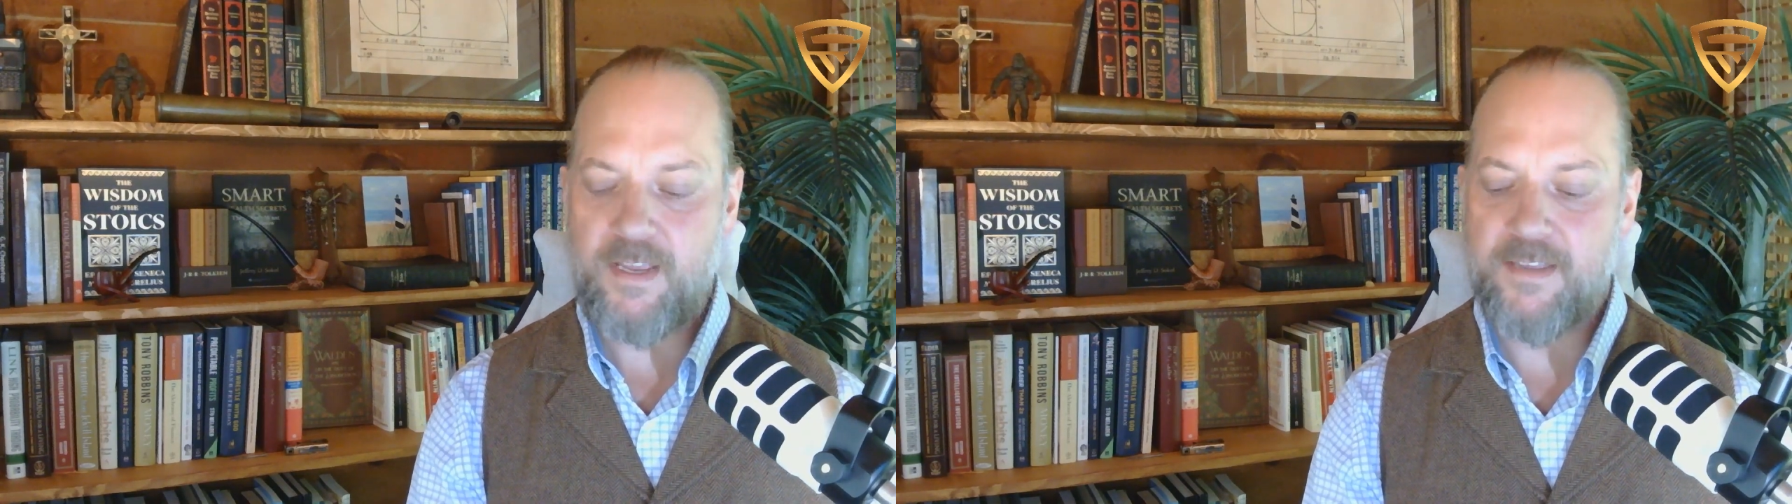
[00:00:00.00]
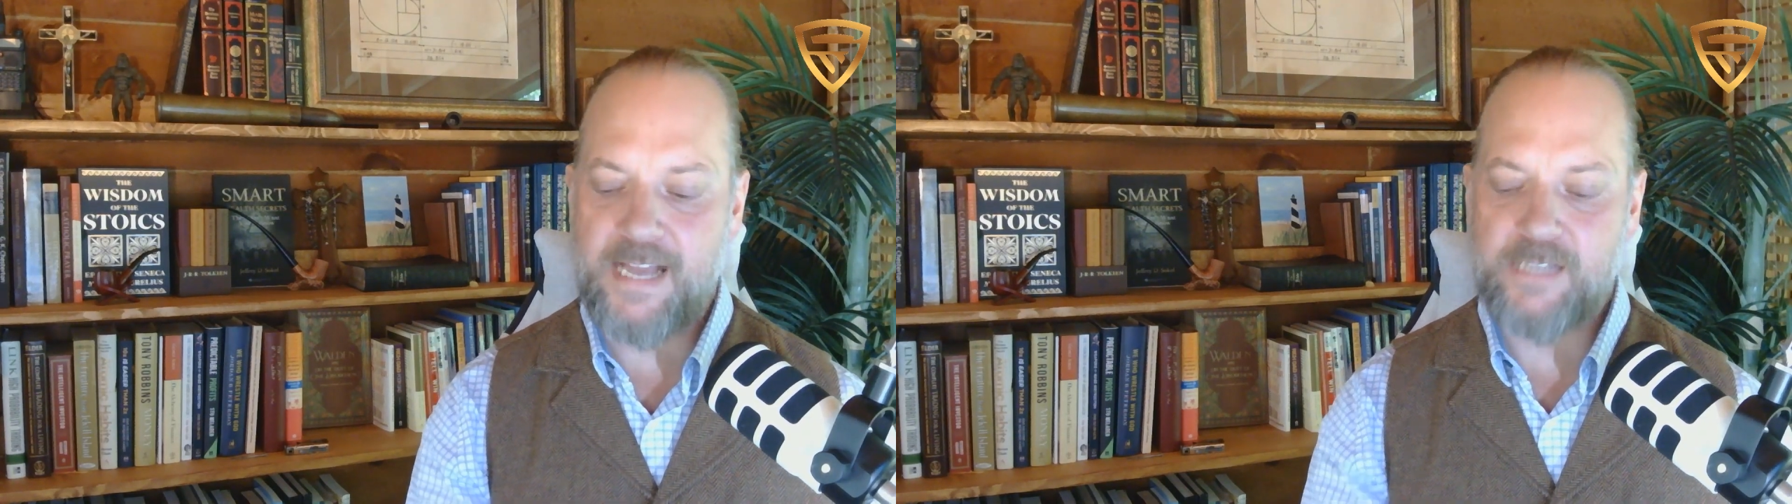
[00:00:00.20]

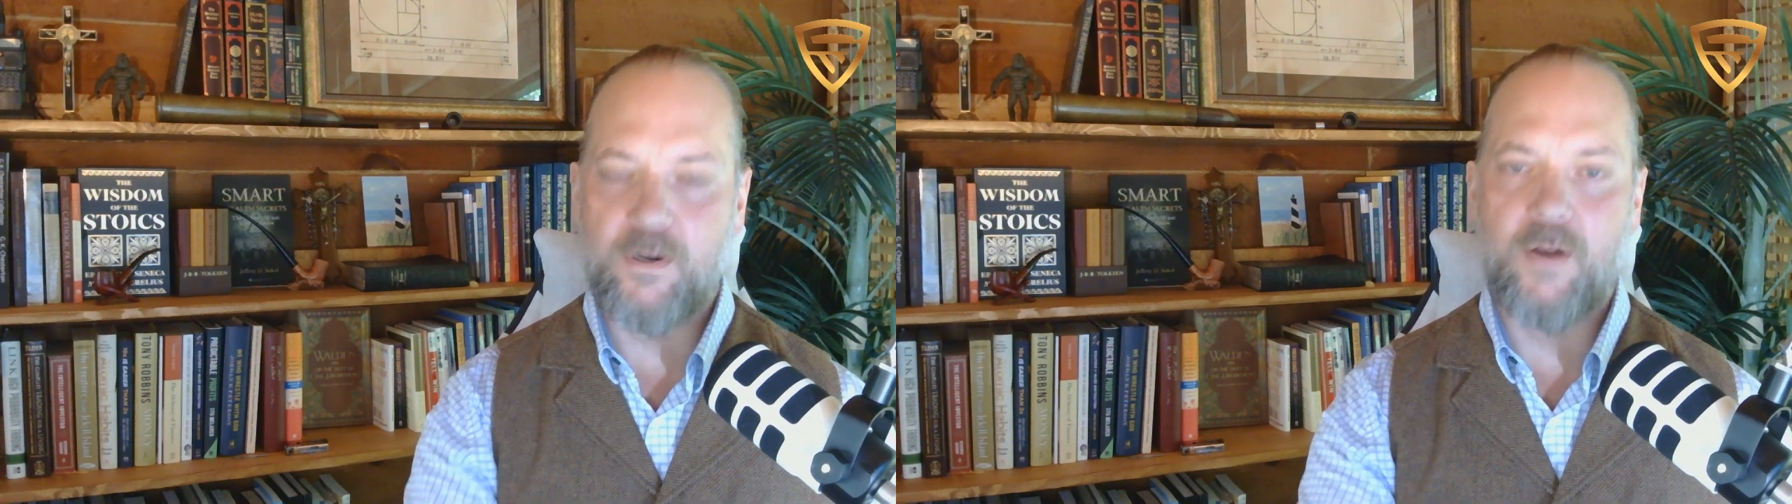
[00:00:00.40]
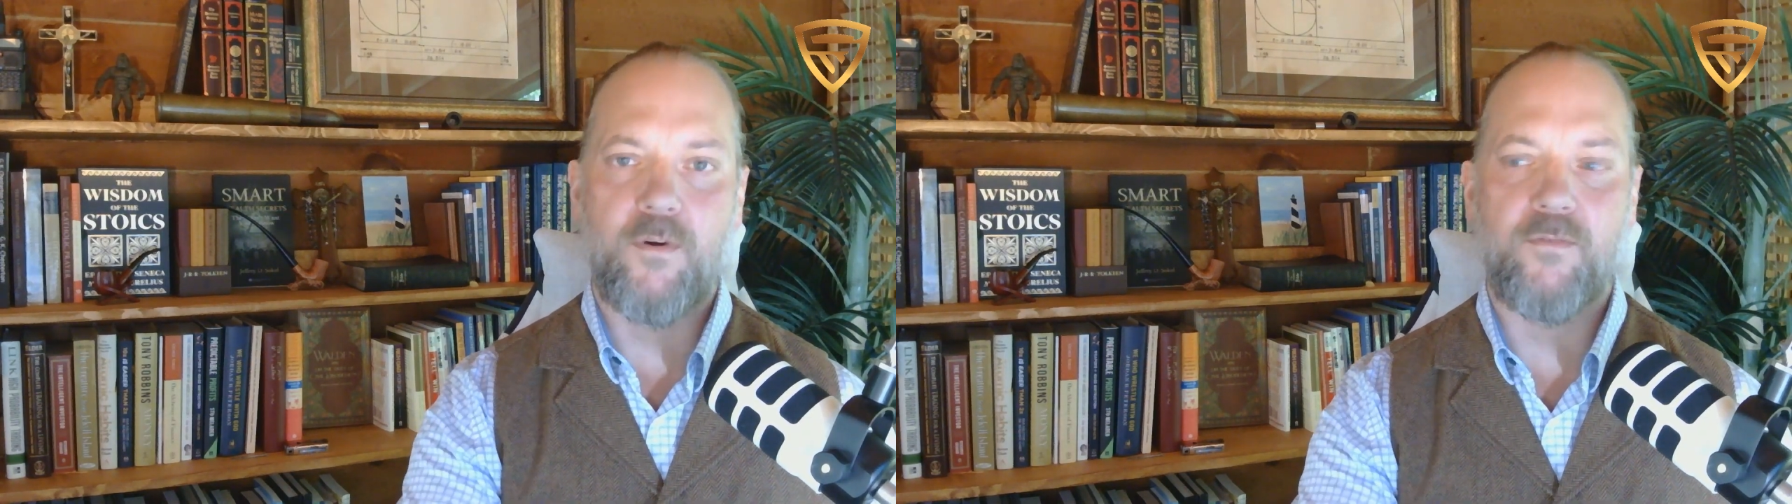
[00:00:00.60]
That's
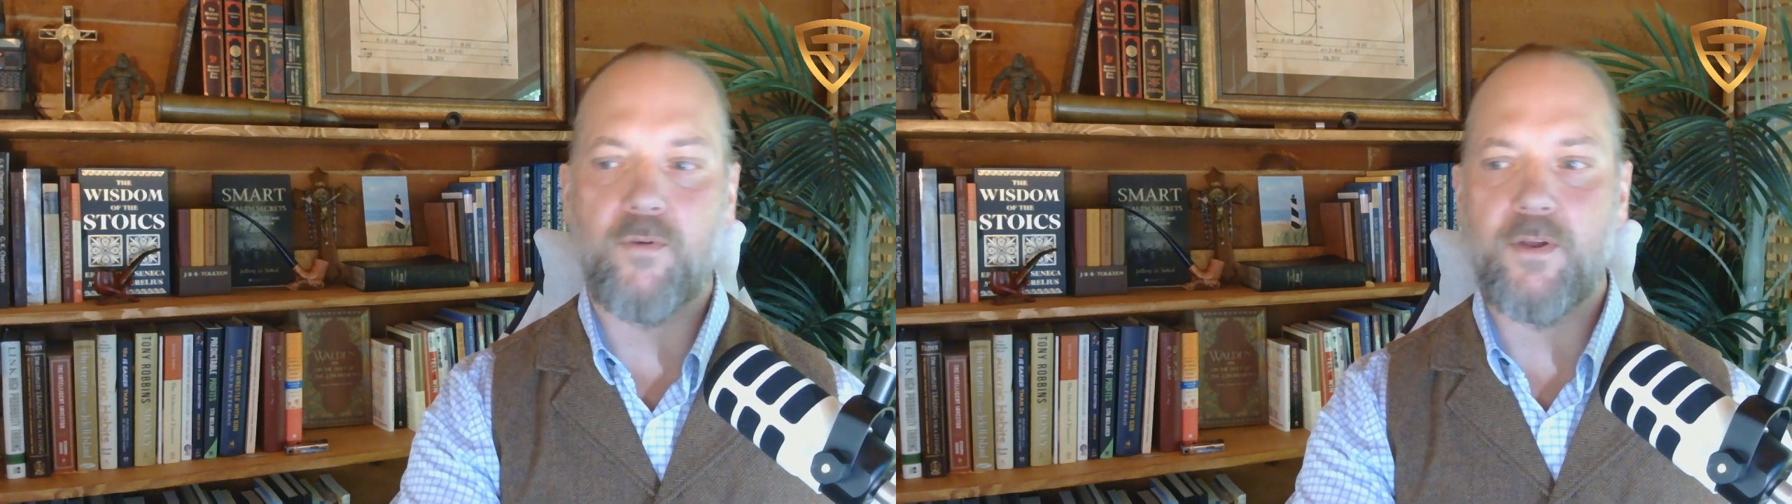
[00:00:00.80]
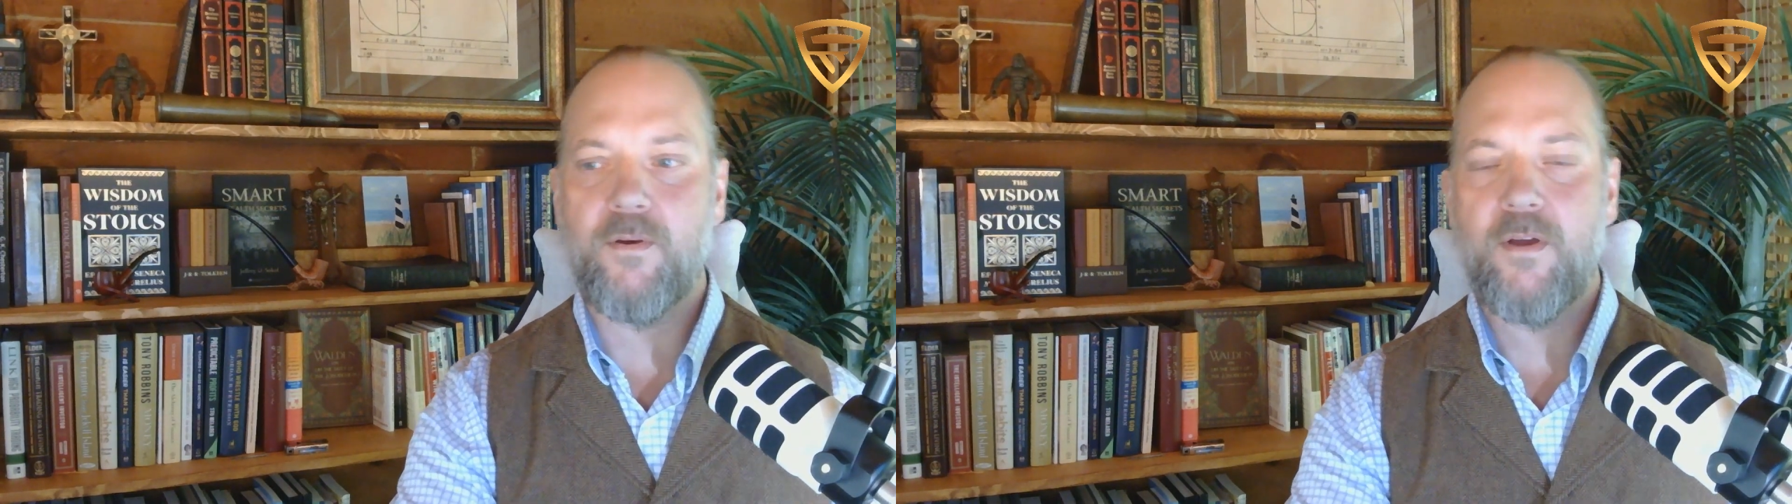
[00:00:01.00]
what I want
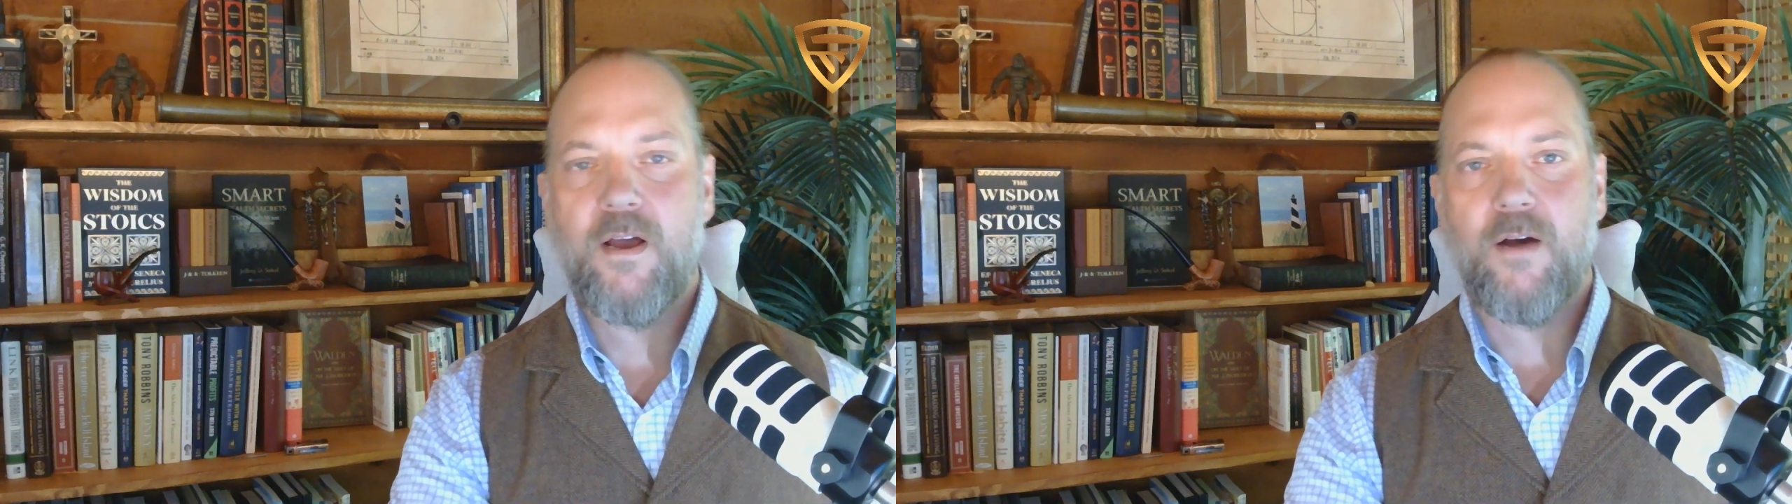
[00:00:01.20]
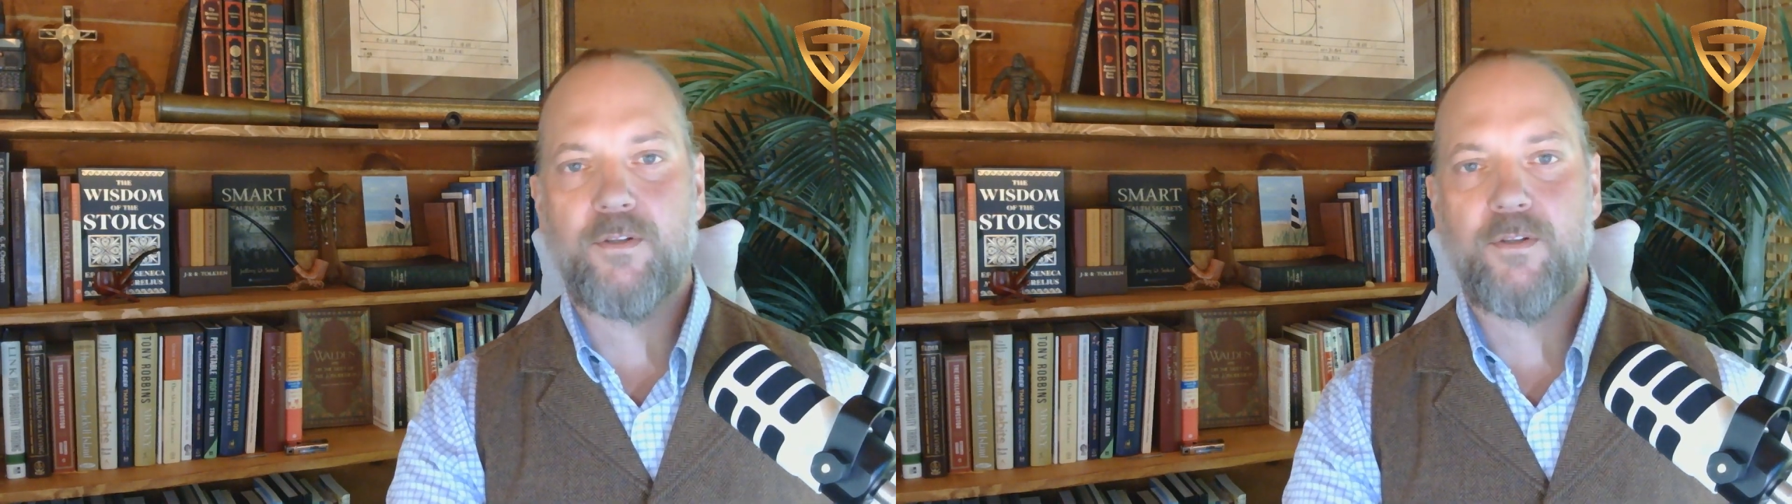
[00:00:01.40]
for you. I